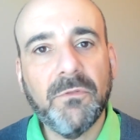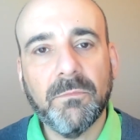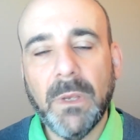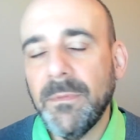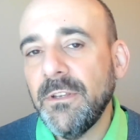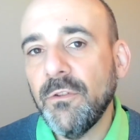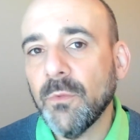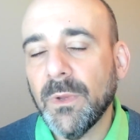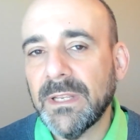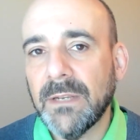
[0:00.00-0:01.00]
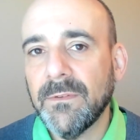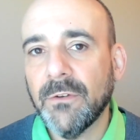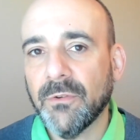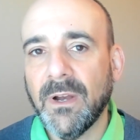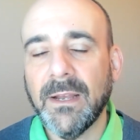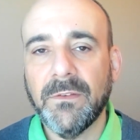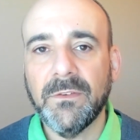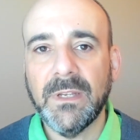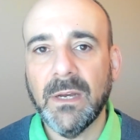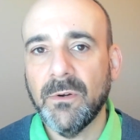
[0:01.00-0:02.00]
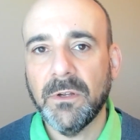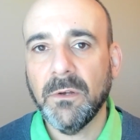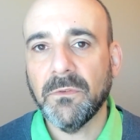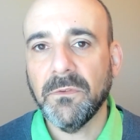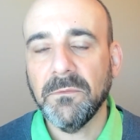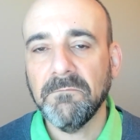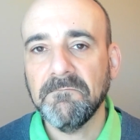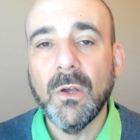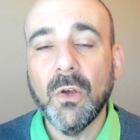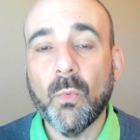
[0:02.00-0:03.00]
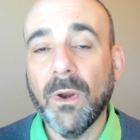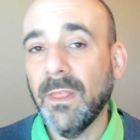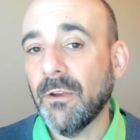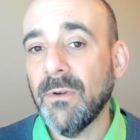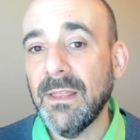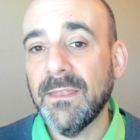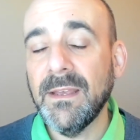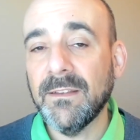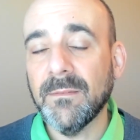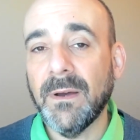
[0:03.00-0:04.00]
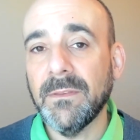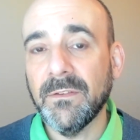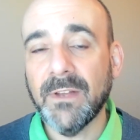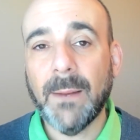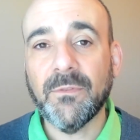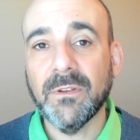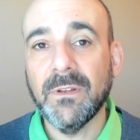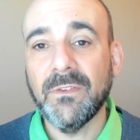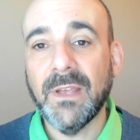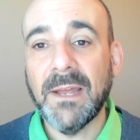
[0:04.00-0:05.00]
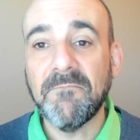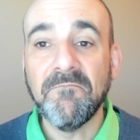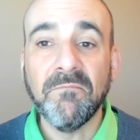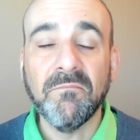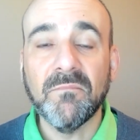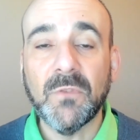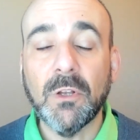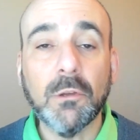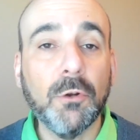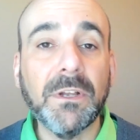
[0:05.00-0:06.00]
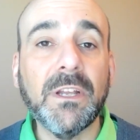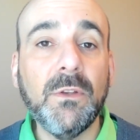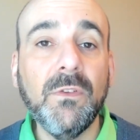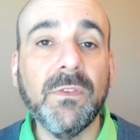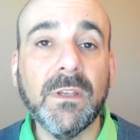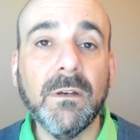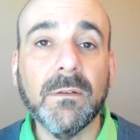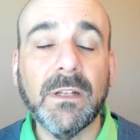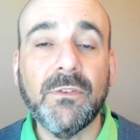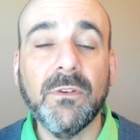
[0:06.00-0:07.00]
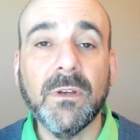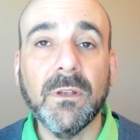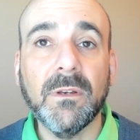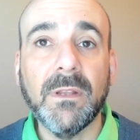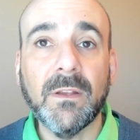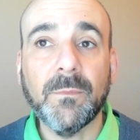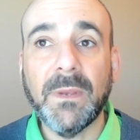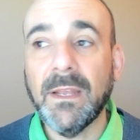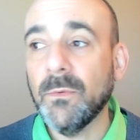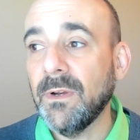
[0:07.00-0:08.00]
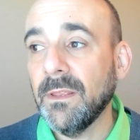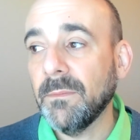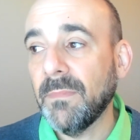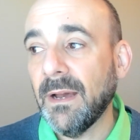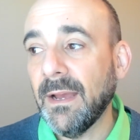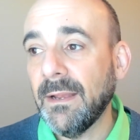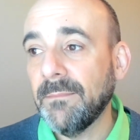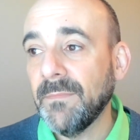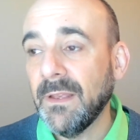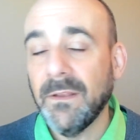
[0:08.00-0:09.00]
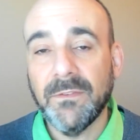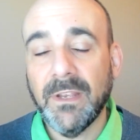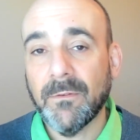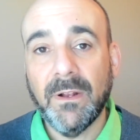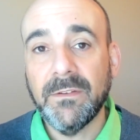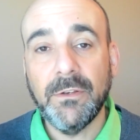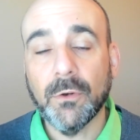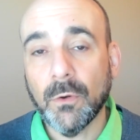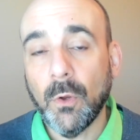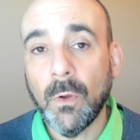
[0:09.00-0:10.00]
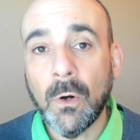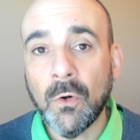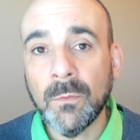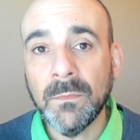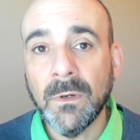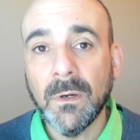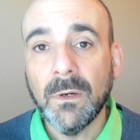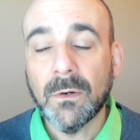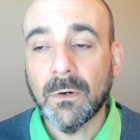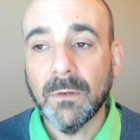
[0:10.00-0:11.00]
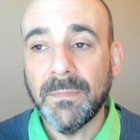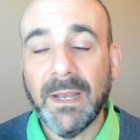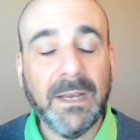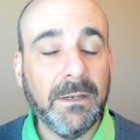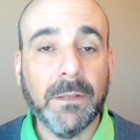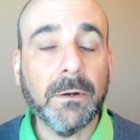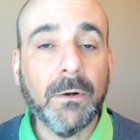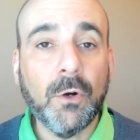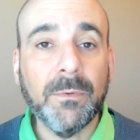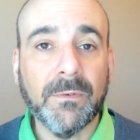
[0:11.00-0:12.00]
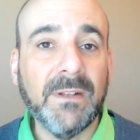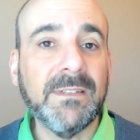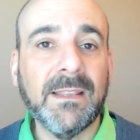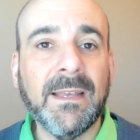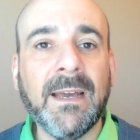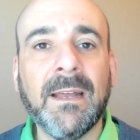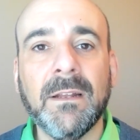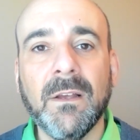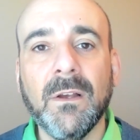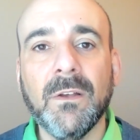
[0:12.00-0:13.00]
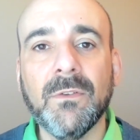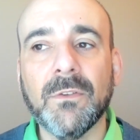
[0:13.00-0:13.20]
maybe you just want to give it a try and see how it goes. One of the great things about this option is that you're learning a new skill that you could expand with by, say, renting your whole home, or buying another home and renting that. So